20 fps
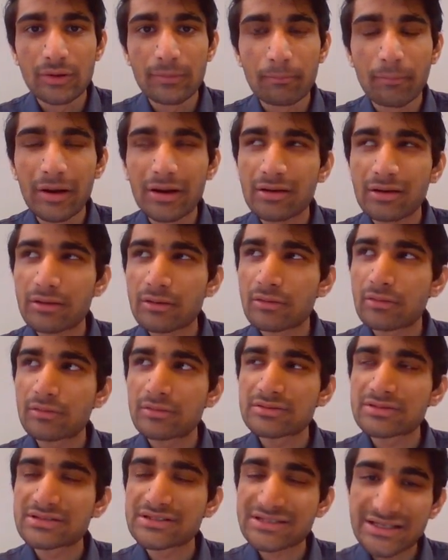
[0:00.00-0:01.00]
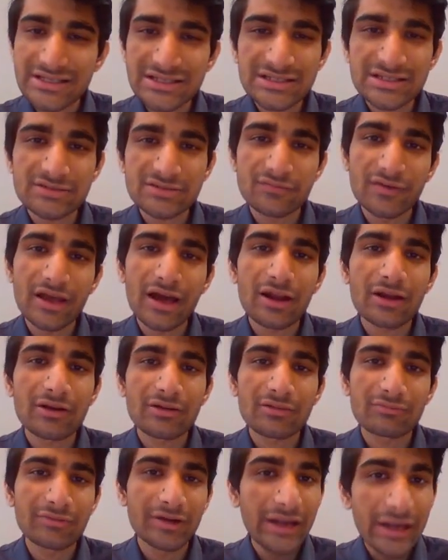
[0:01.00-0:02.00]
But since we are
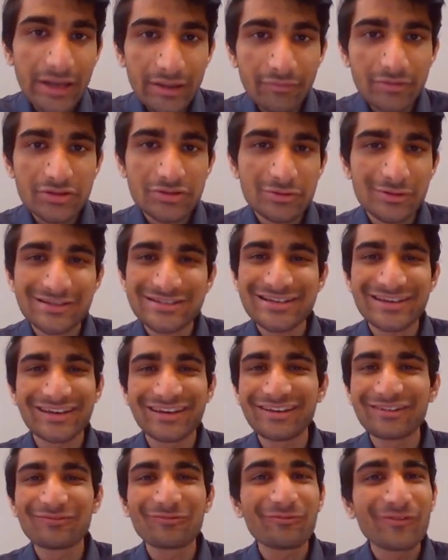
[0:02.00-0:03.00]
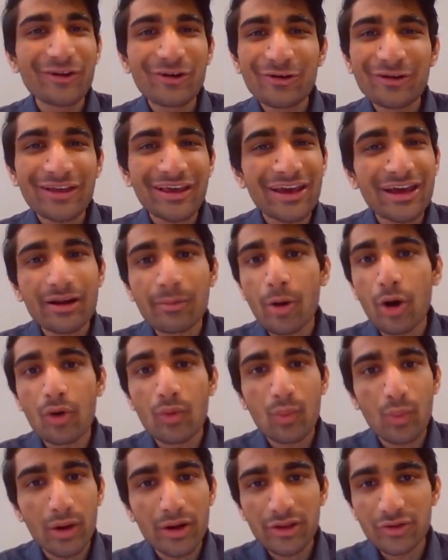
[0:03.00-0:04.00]
individuals again, we don't care about
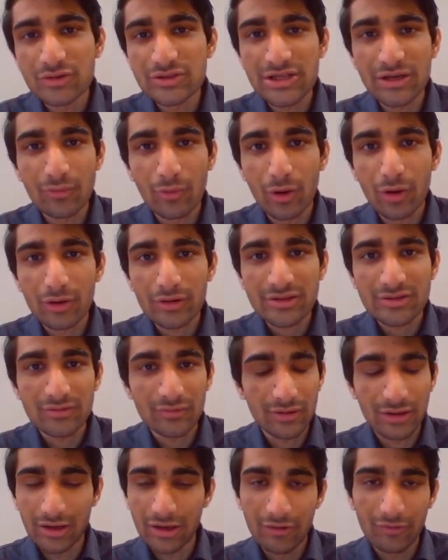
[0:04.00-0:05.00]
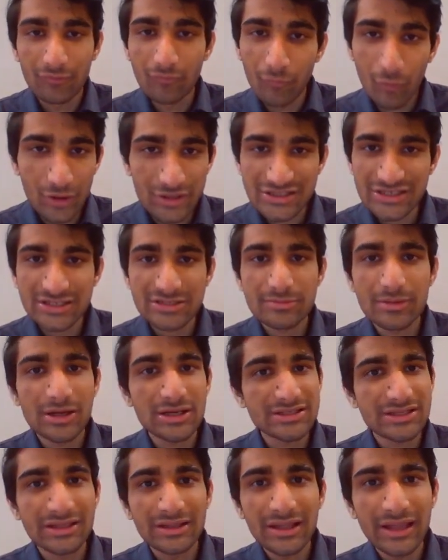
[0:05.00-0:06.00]
what user watches,
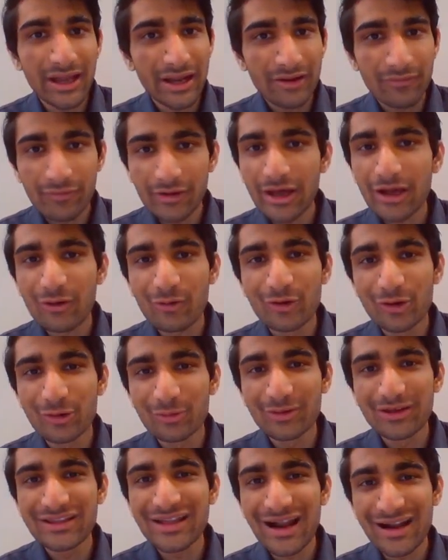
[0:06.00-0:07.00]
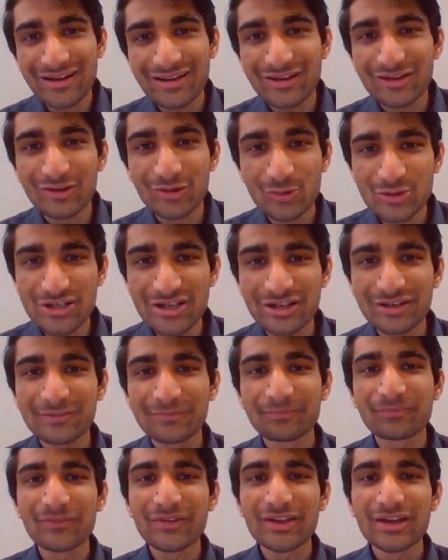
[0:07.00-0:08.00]
because in the end, we are going to be that user.
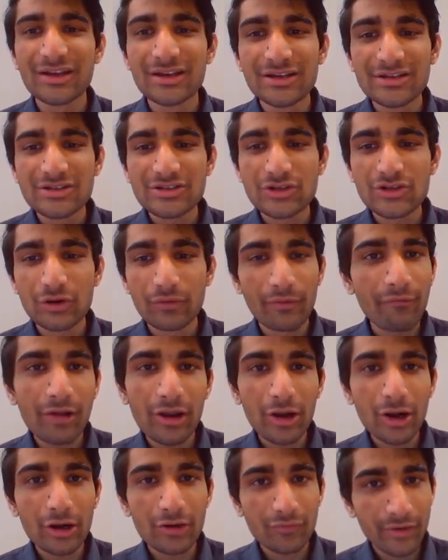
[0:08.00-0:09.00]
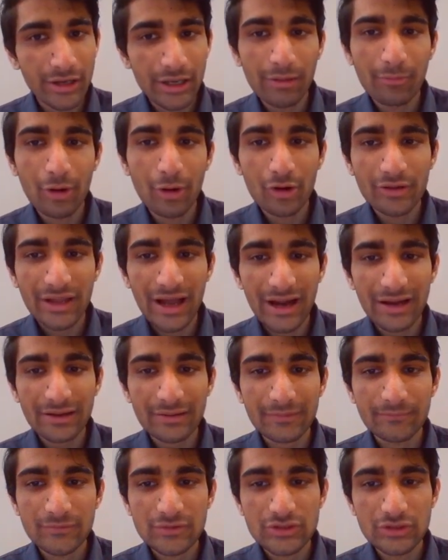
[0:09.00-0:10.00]
So we will not worry about that.
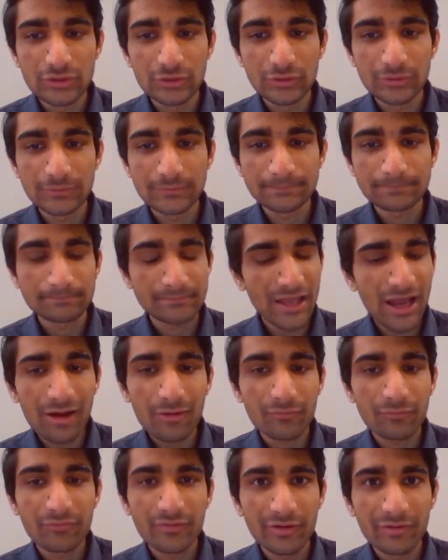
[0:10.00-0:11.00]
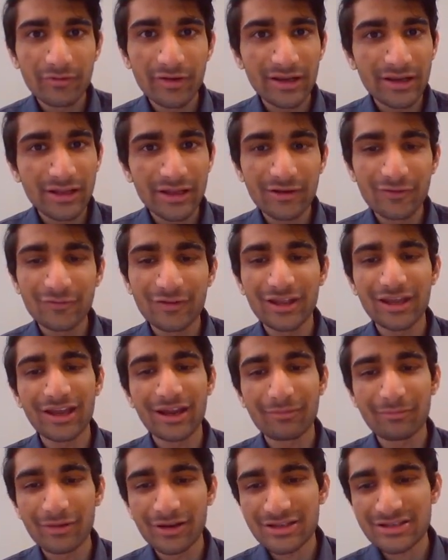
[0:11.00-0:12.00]
So yeah, we will give the
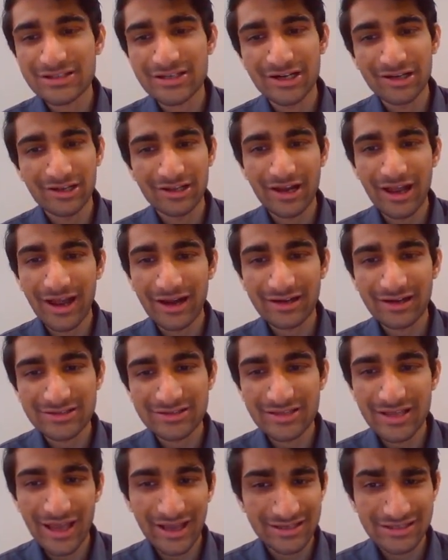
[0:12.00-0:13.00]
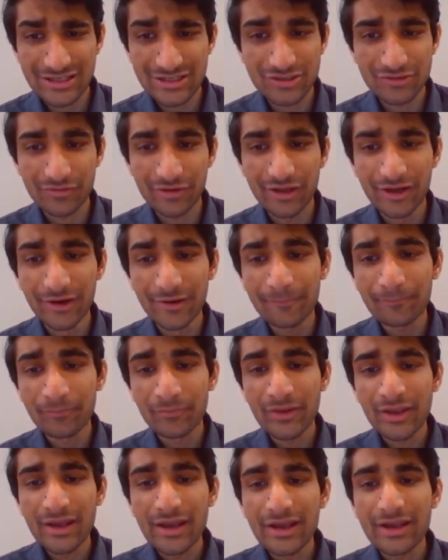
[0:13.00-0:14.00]
administrator access over here
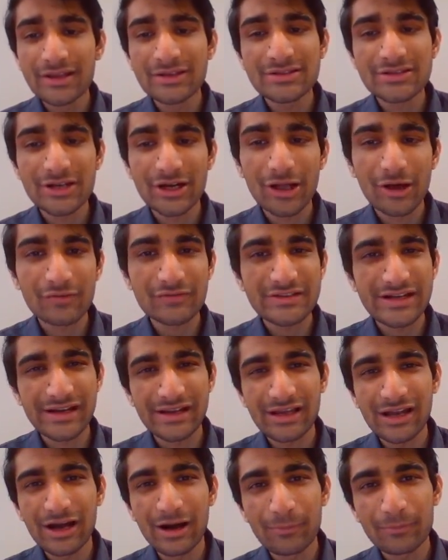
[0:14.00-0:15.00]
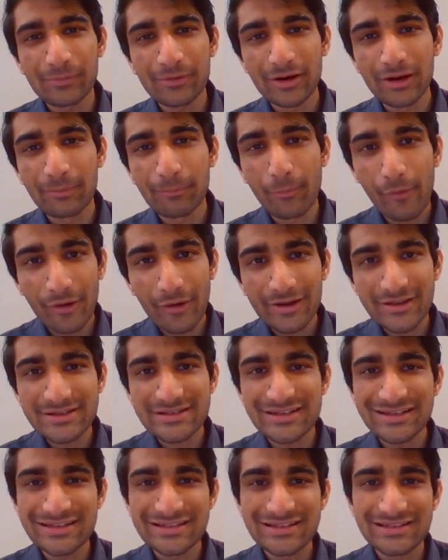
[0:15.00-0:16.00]
instead of setting up
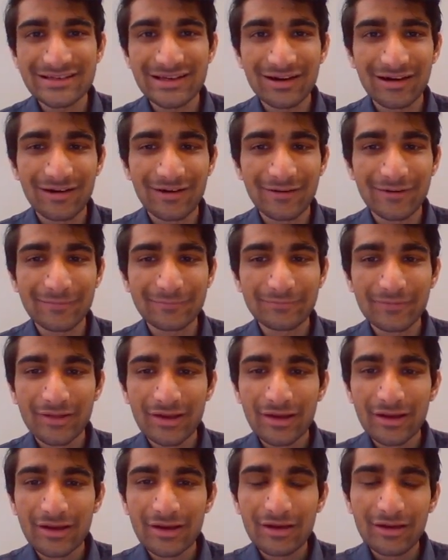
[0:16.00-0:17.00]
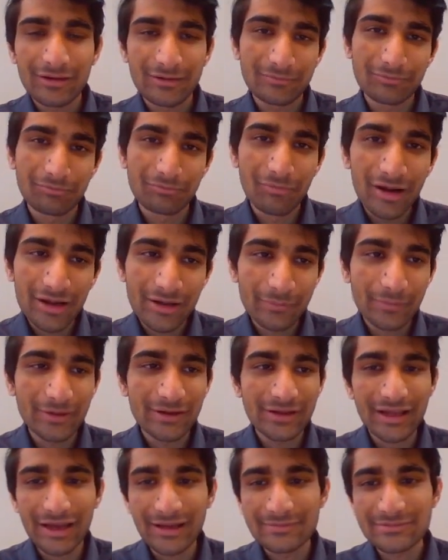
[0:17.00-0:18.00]
policies
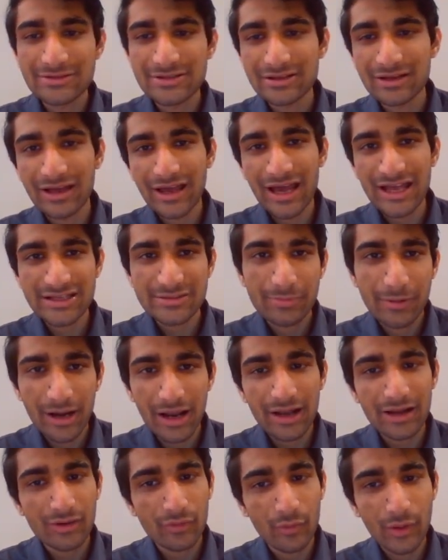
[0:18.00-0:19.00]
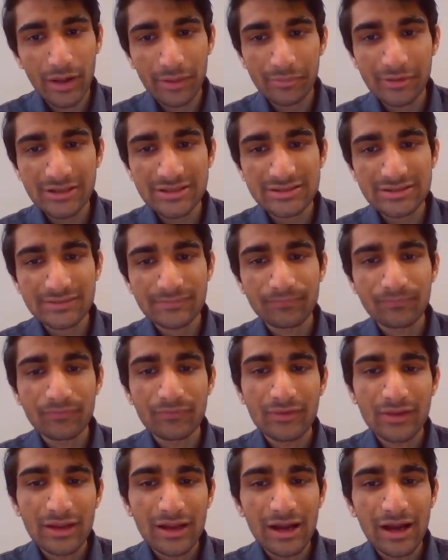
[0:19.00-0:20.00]
multiple times as per our requirements.
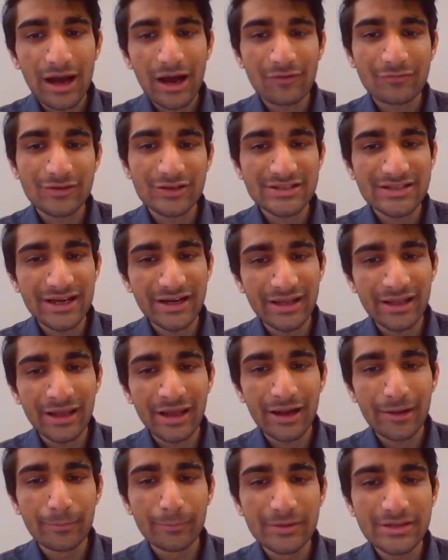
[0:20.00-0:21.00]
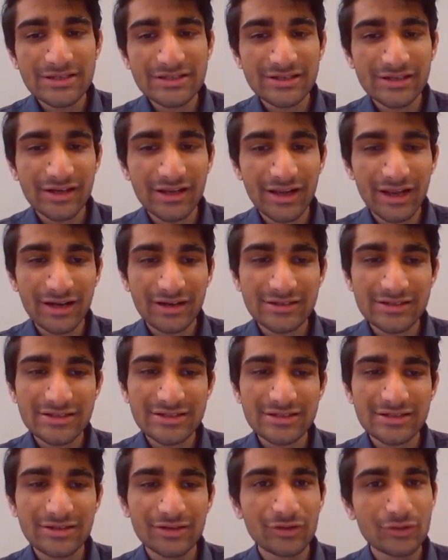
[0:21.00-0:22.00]
After setting administrator
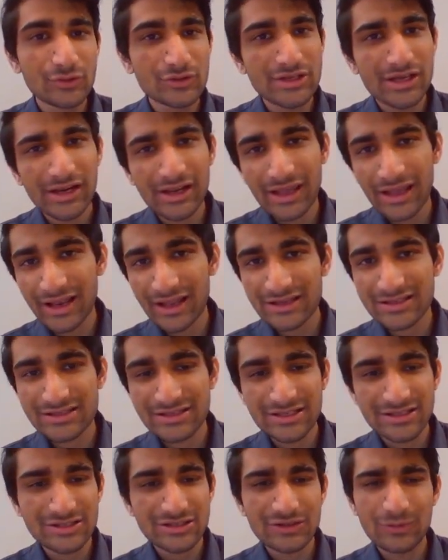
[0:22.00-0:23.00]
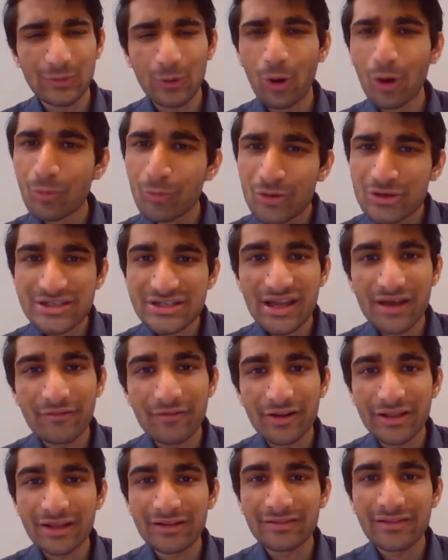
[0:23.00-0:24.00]
access, user can access almost
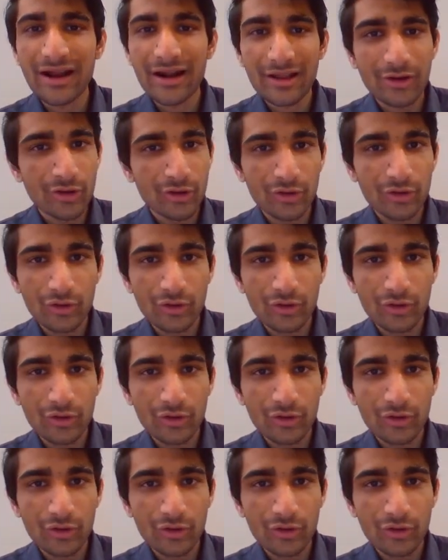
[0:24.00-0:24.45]
everything that a